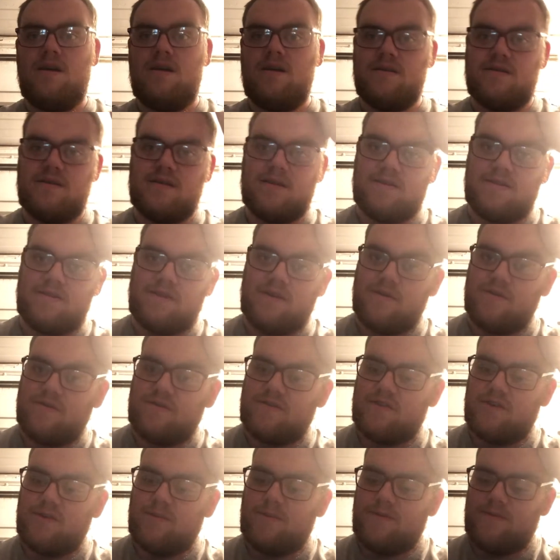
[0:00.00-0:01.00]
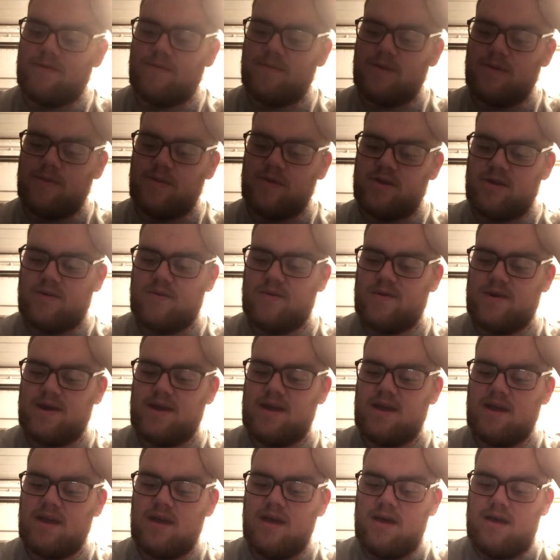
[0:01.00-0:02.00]
this is so stupid from
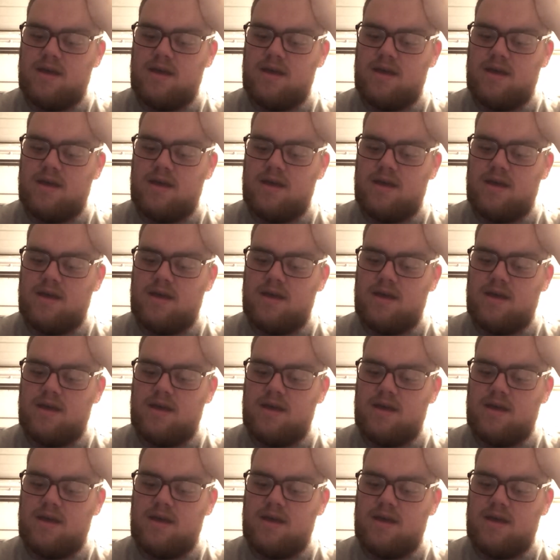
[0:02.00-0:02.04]
WWE.